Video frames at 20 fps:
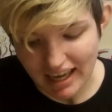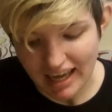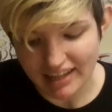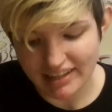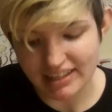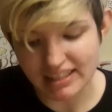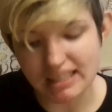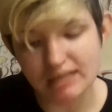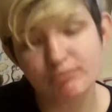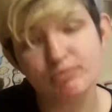and
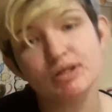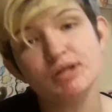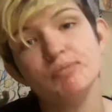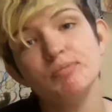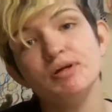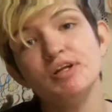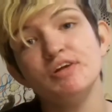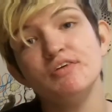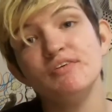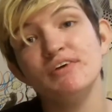then I'm going to
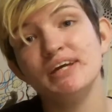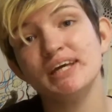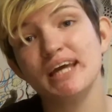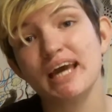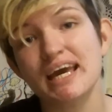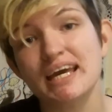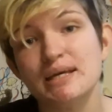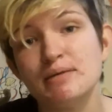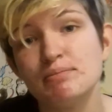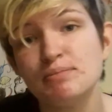be doing
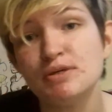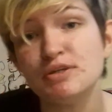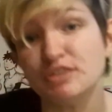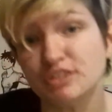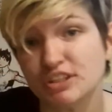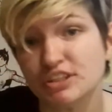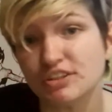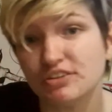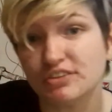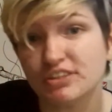a
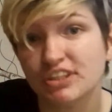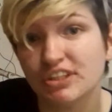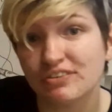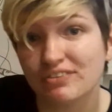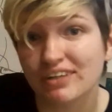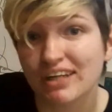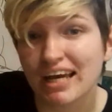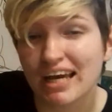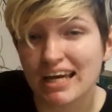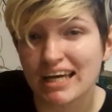musical
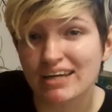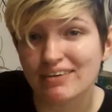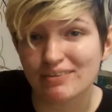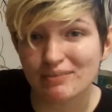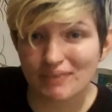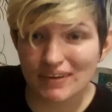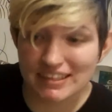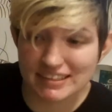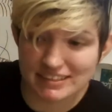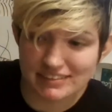Q&A where
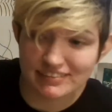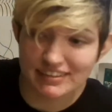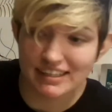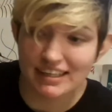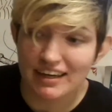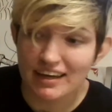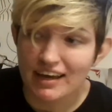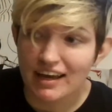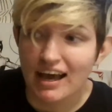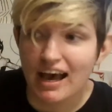
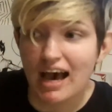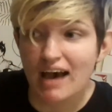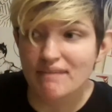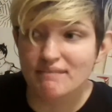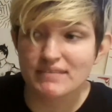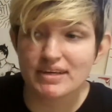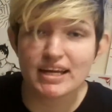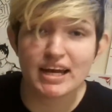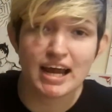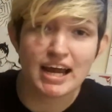basically
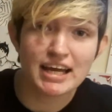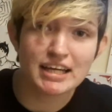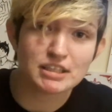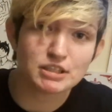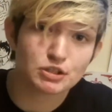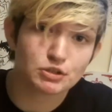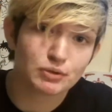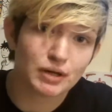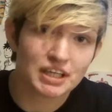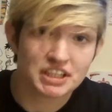I'm going to
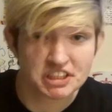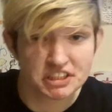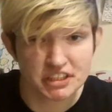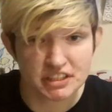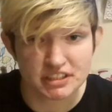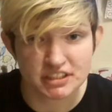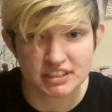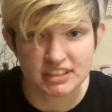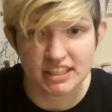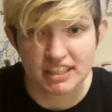answer
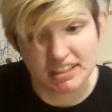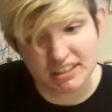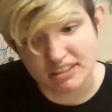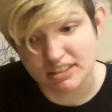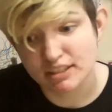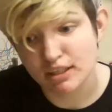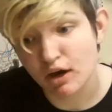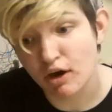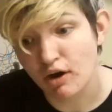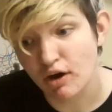questions in
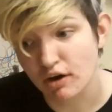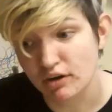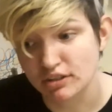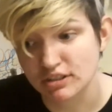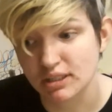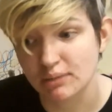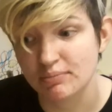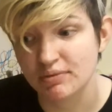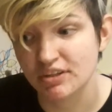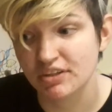
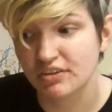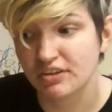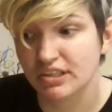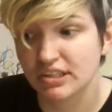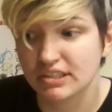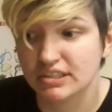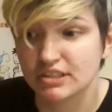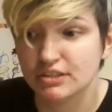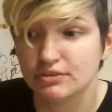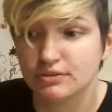songs. I'm either
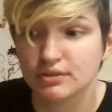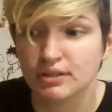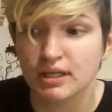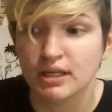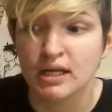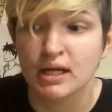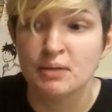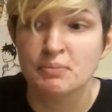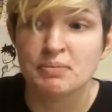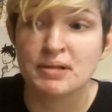going to
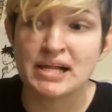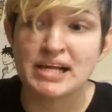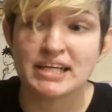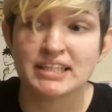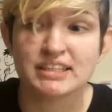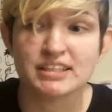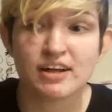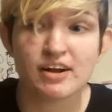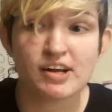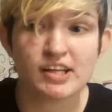play a
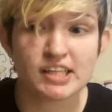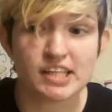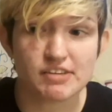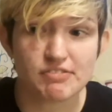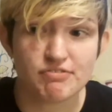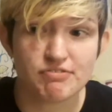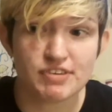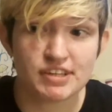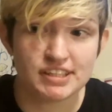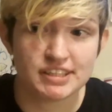song that
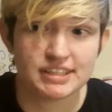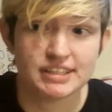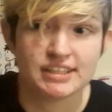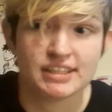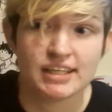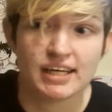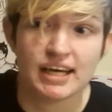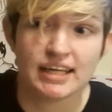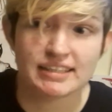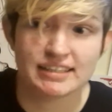fits
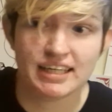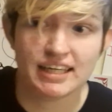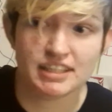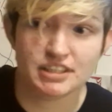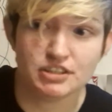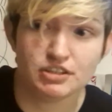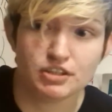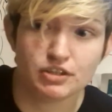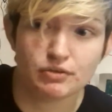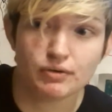as an
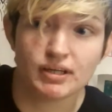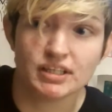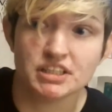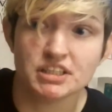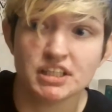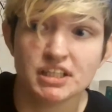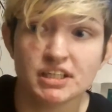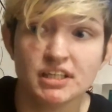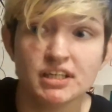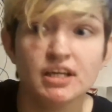answer to the
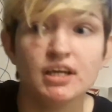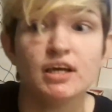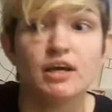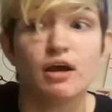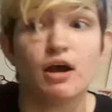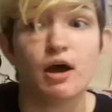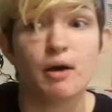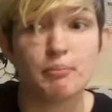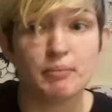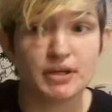question
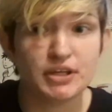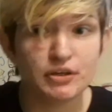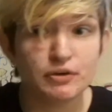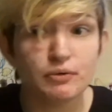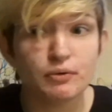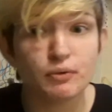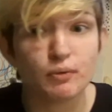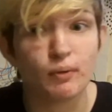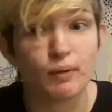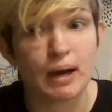on my
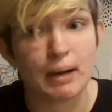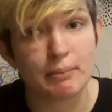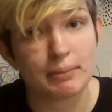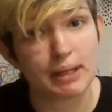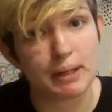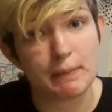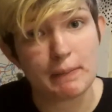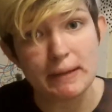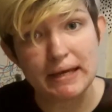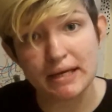uke or I'm
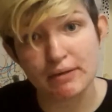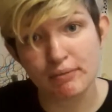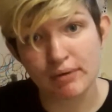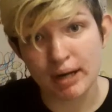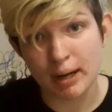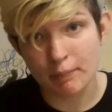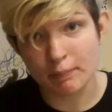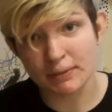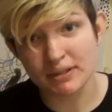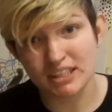going to make
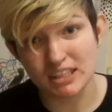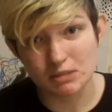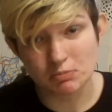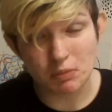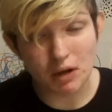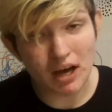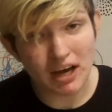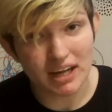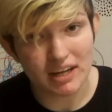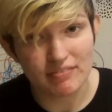one up on the
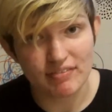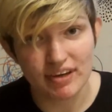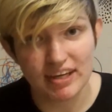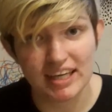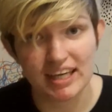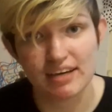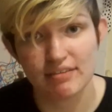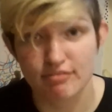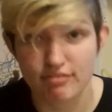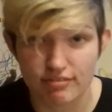spot if I
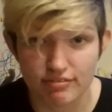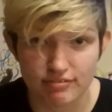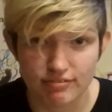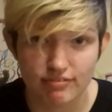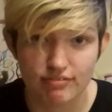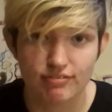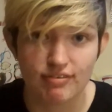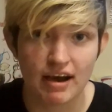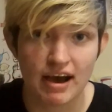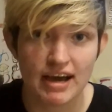can't
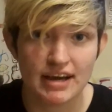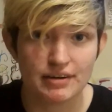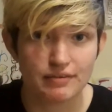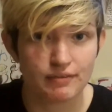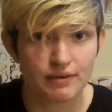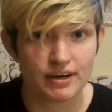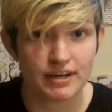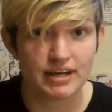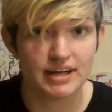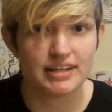find
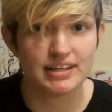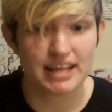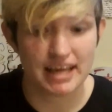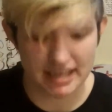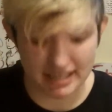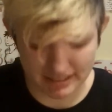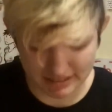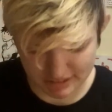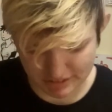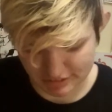one that
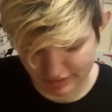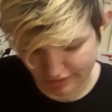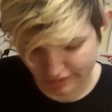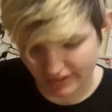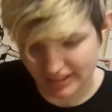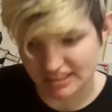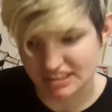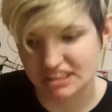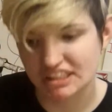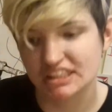answers the
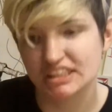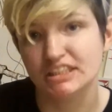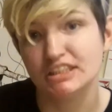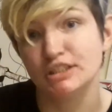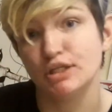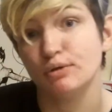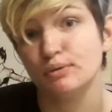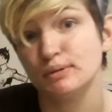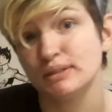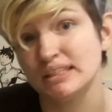question.
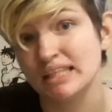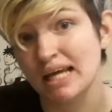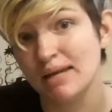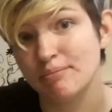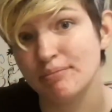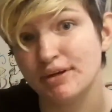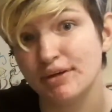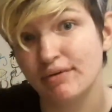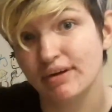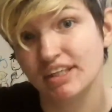So send
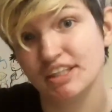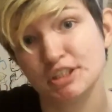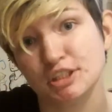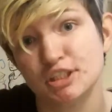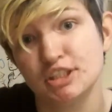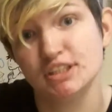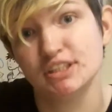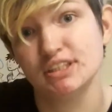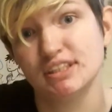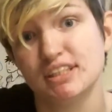me
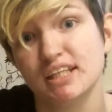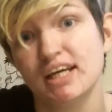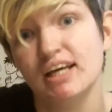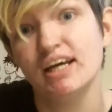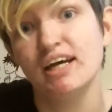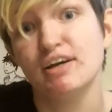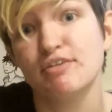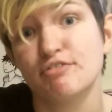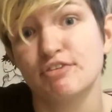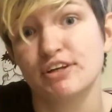questions
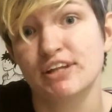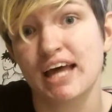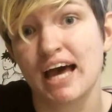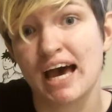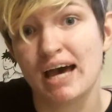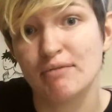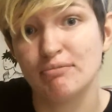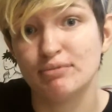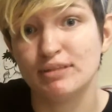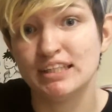for
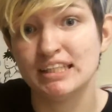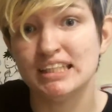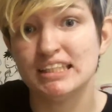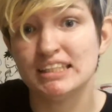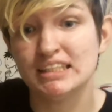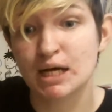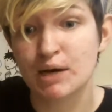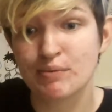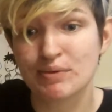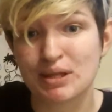that,
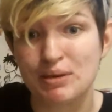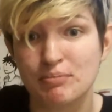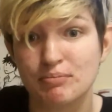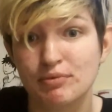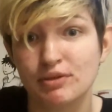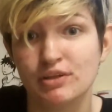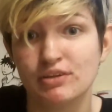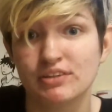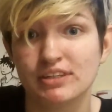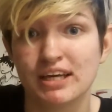please. Comment
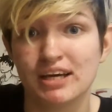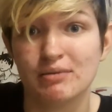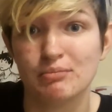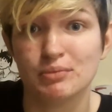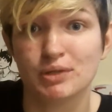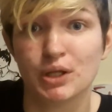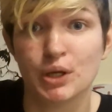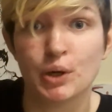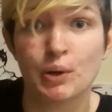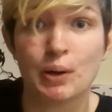them down
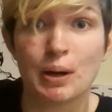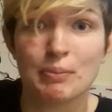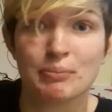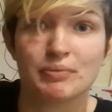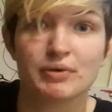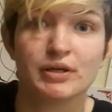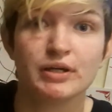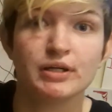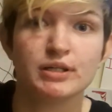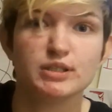below.
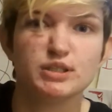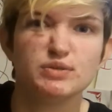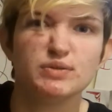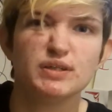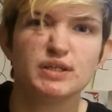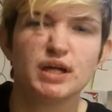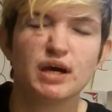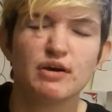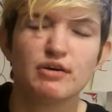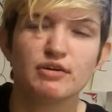I'm going to do
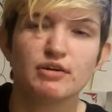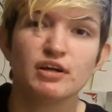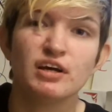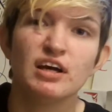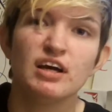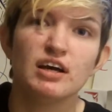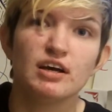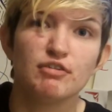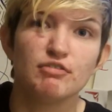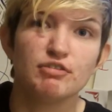it not
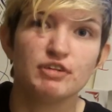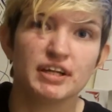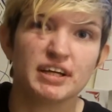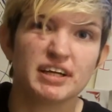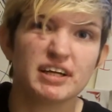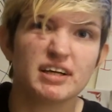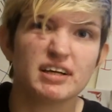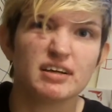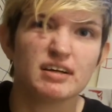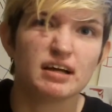for
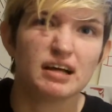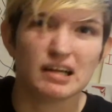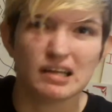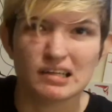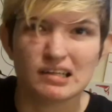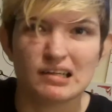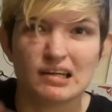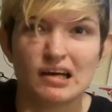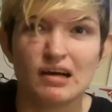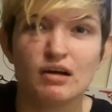like
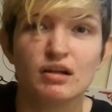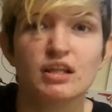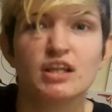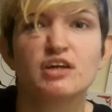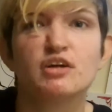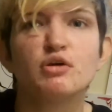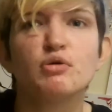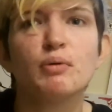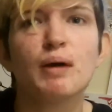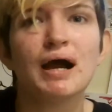a
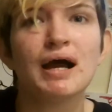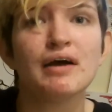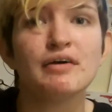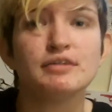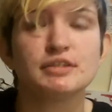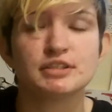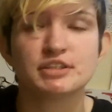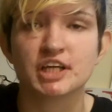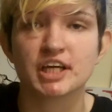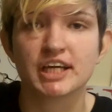little while
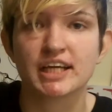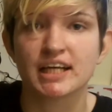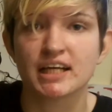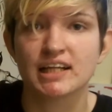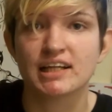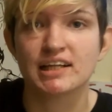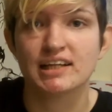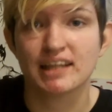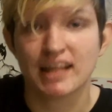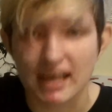just so I can
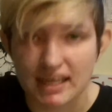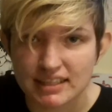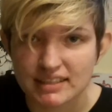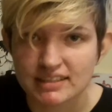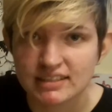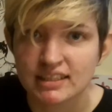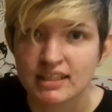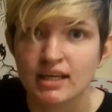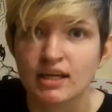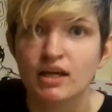
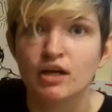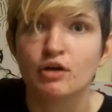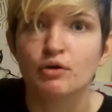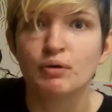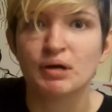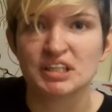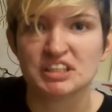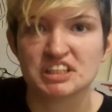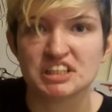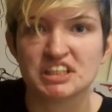collect
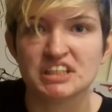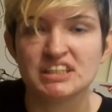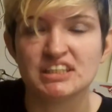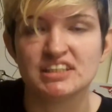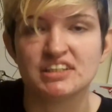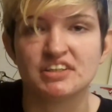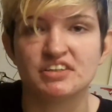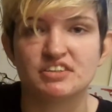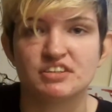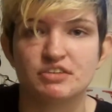questions
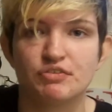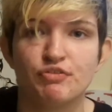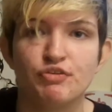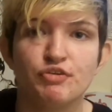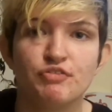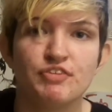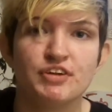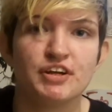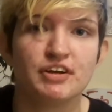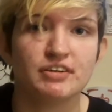and there's a
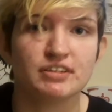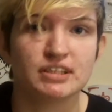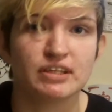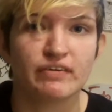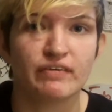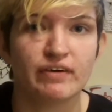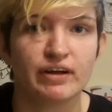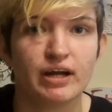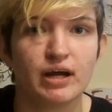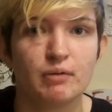few videos I
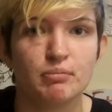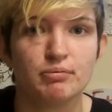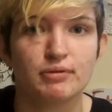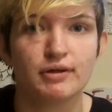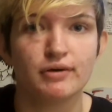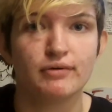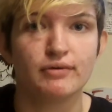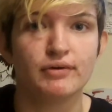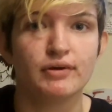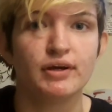want to
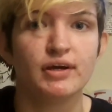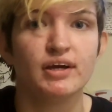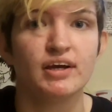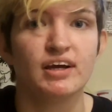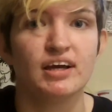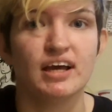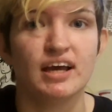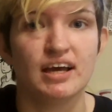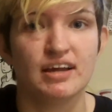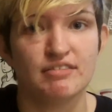upload
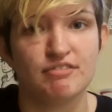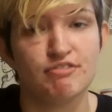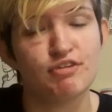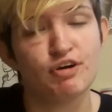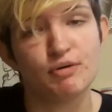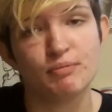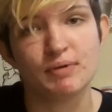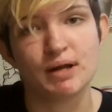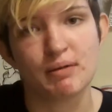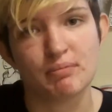and
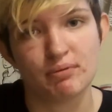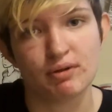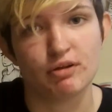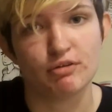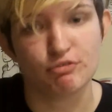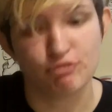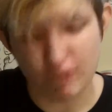film and upload